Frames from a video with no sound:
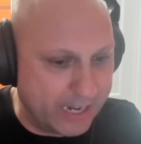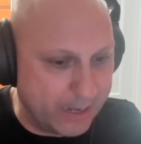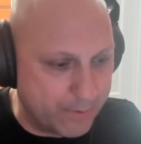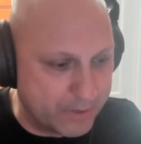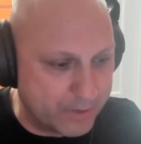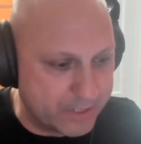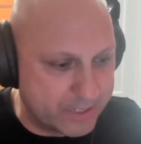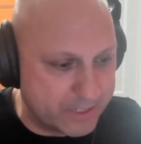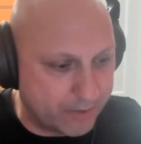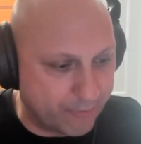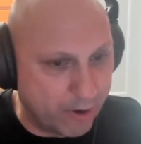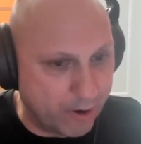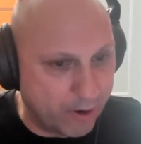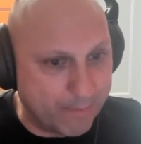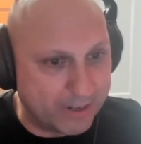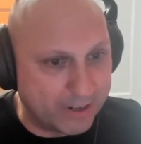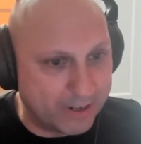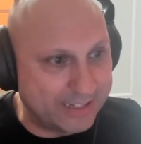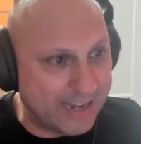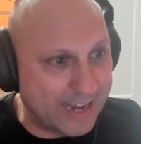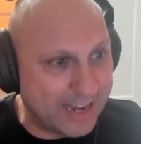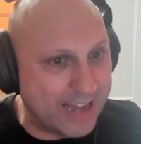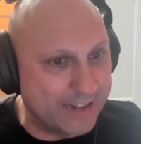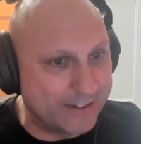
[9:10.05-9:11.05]
was through
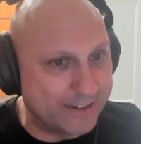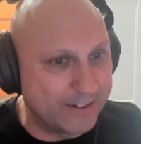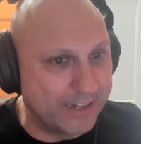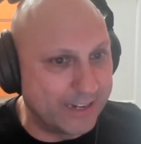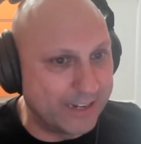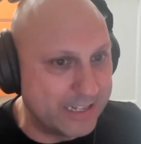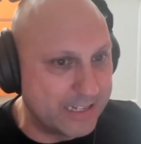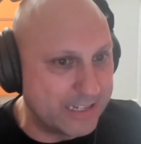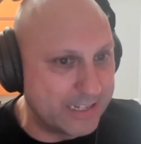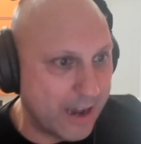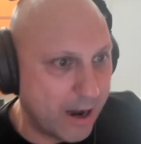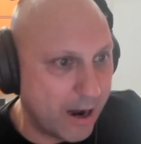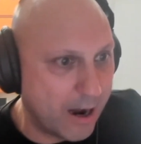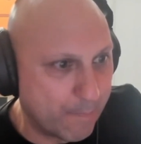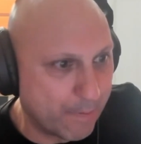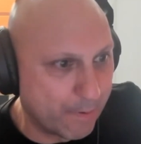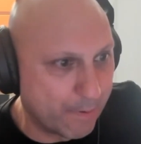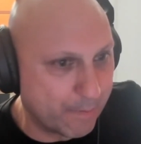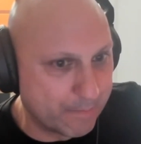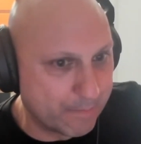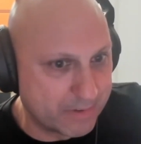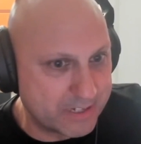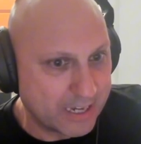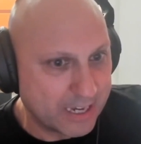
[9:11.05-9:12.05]
my dad and his
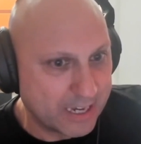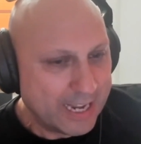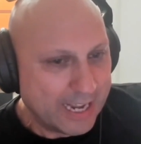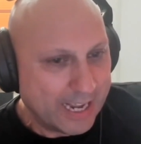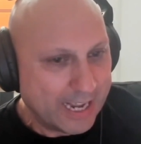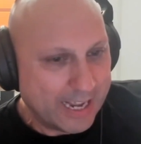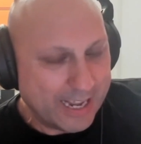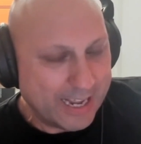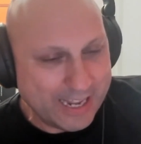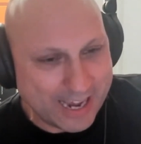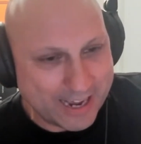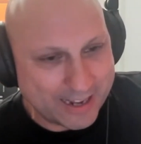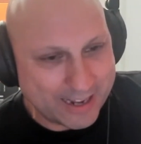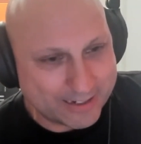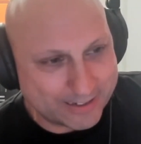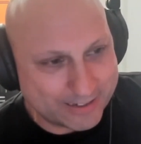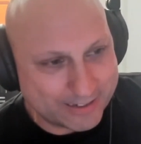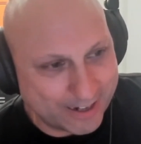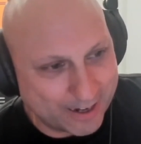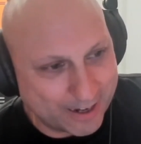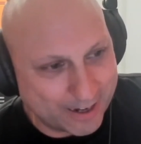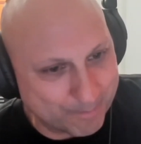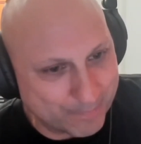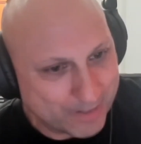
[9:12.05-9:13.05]
albums. He had
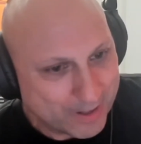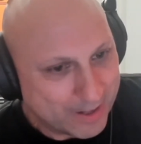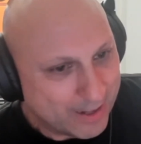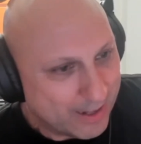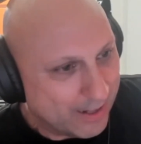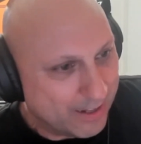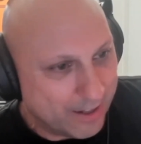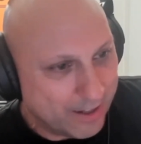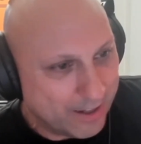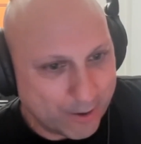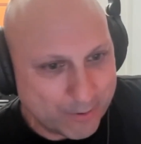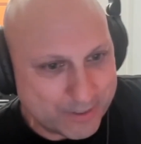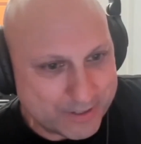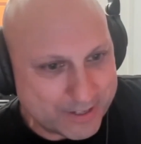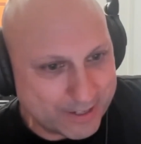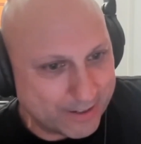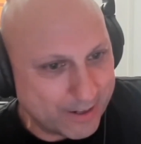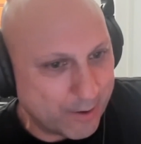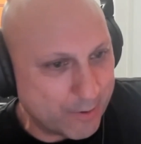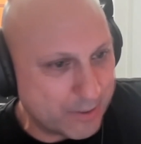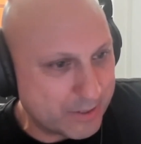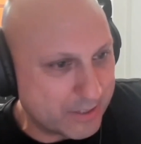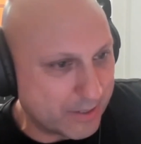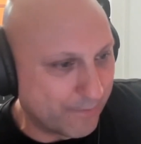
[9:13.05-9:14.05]
loads
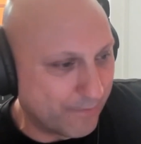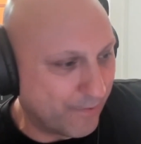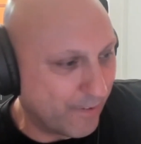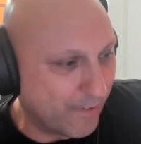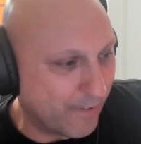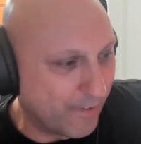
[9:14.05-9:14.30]
and loads of